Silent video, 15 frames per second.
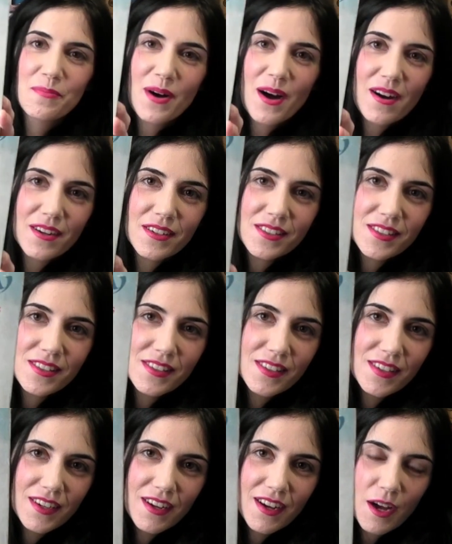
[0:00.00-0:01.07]
Barnes.
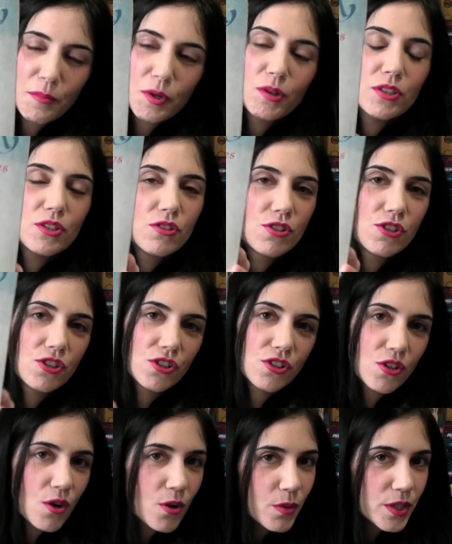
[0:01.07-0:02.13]
I'm going to
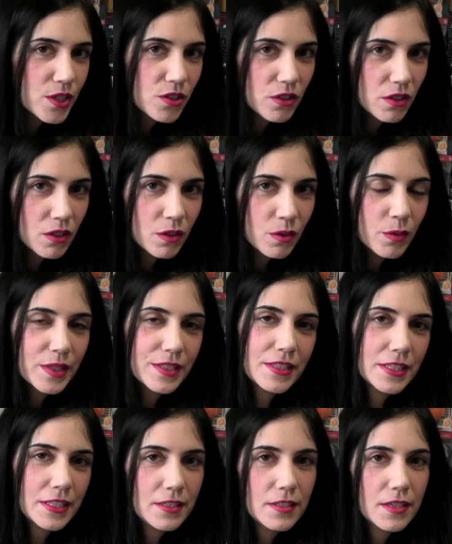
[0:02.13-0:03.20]
show it to you in
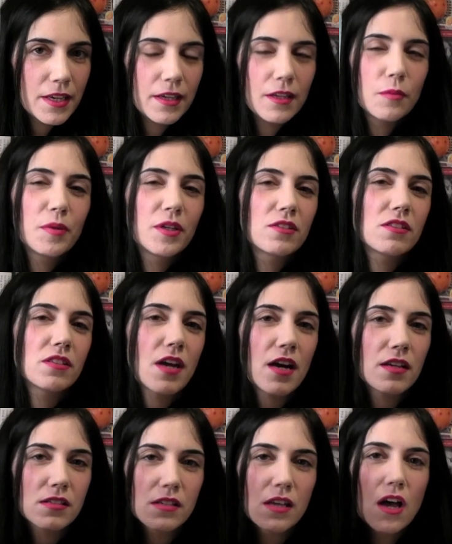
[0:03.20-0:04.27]
detail because it
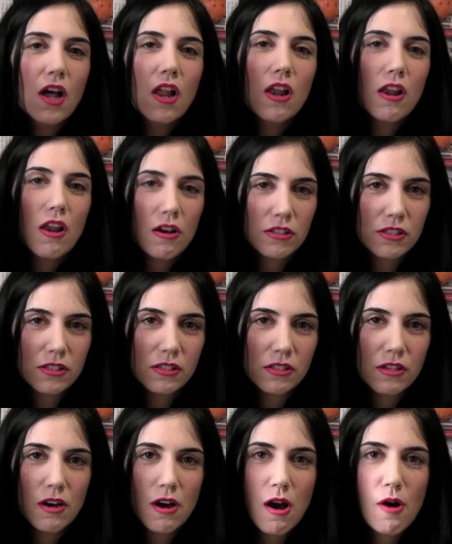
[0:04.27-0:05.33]
has
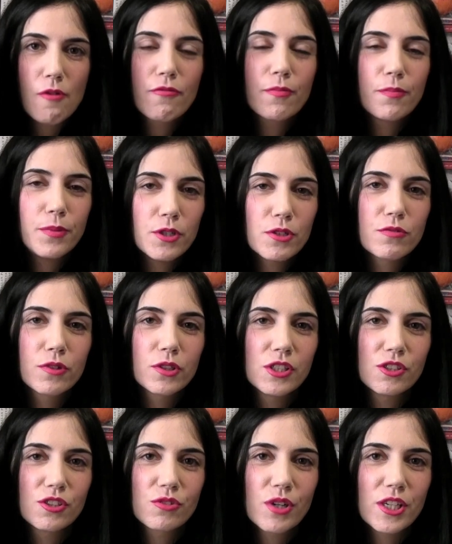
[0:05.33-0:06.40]
lots of beautiful
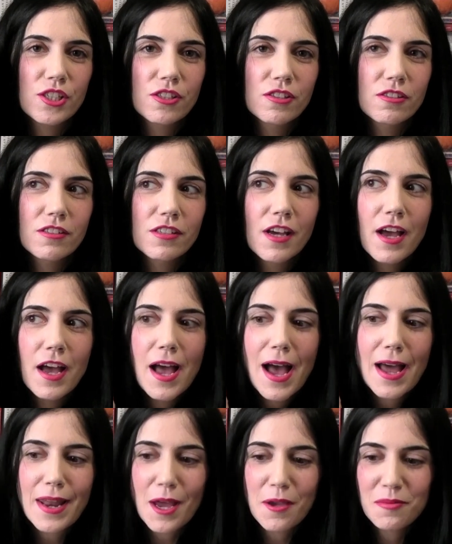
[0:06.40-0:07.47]
illustrations.
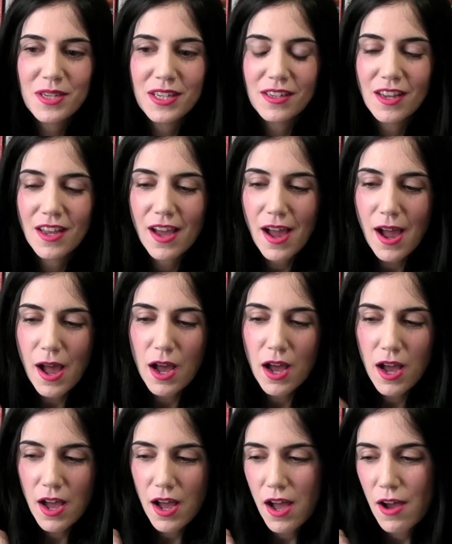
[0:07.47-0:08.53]
And I mean,
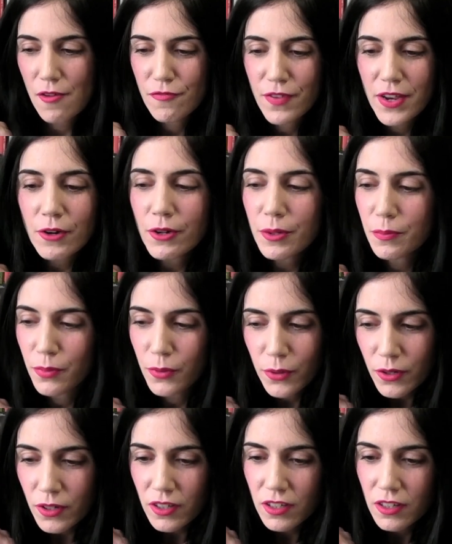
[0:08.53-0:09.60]
a fairy
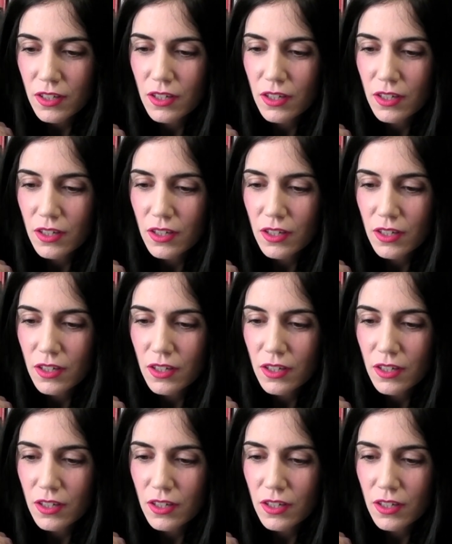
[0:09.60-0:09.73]
book